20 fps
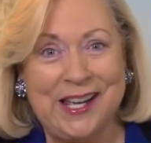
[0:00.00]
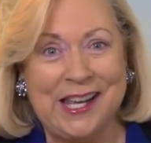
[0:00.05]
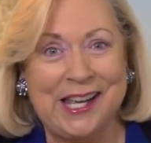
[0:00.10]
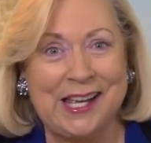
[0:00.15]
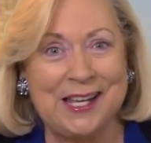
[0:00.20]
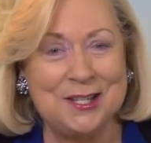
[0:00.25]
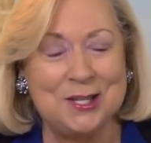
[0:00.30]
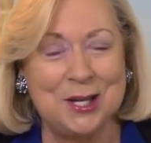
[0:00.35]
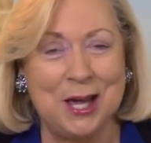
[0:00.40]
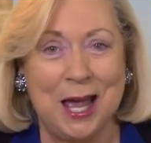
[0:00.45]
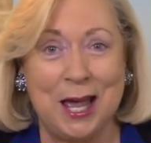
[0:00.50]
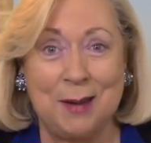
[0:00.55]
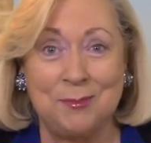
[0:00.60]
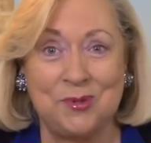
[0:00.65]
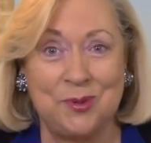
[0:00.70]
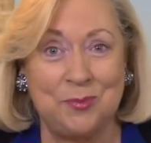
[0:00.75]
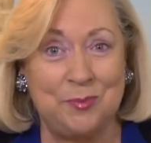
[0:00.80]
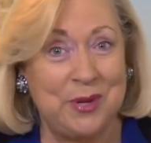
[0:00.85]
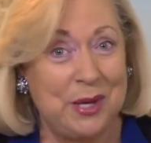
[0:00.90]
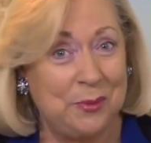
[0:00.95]
end
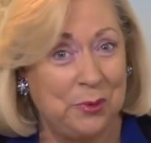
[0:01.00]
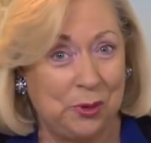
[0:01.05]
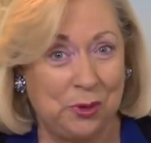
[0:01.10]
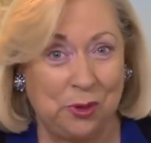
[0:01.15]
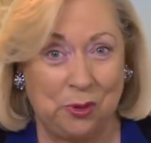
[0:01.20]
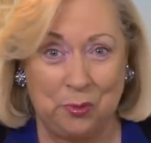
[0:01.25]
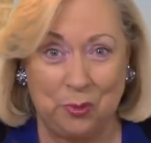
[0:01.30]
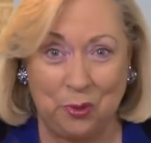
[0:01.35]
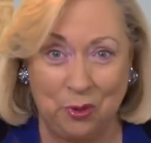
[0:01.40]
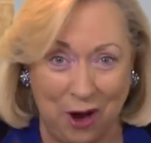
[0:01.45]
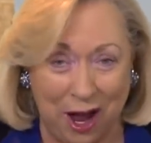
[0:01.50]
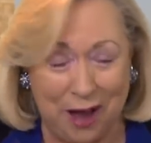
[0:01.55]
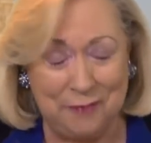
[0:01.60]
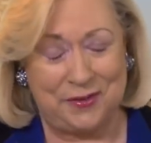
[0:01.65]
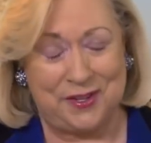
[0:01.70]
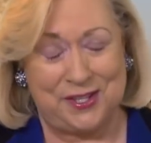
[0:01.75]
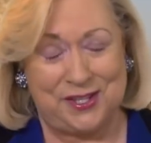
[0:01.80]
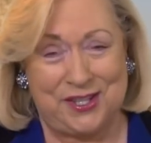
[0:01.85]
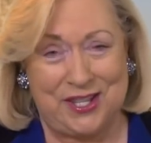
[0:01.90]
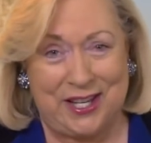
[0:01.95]
times biblical
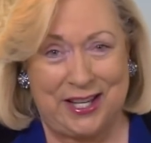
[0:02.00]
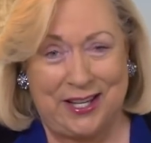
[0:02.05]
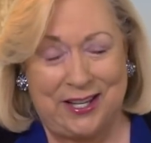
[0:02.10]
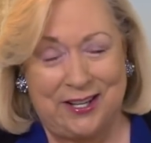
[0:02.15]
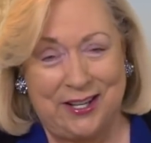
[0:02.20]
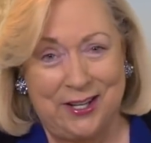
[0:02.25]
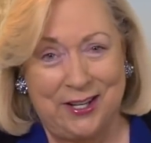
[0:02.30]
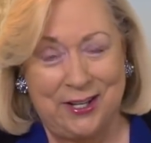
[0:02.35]
prophecy.